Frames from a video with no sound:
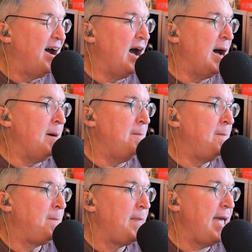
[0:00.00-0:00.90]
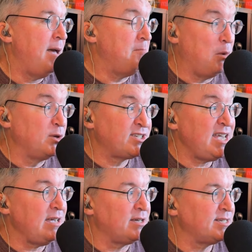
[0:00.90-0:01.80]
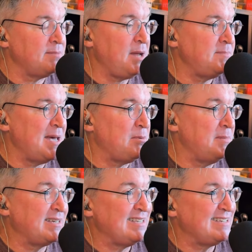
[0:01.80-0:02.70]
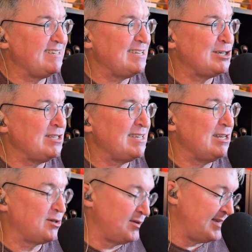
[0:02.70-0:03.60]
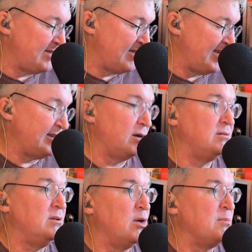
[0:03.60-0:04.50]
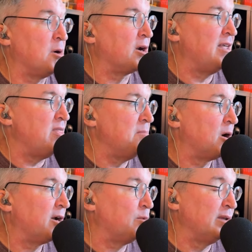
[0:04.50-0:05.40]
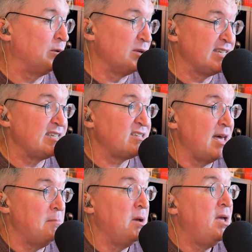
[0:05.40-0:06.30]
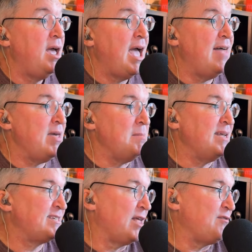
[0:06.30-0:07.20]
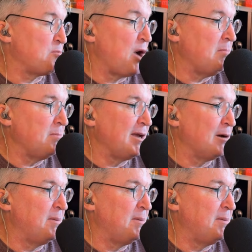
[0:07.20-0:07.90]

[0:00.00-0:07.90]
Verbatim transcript: Um, uh, but we'll see because sometimes Apple makes these decisions and it turns out that they don't know the market and the market really resists them and they might still have a problem here.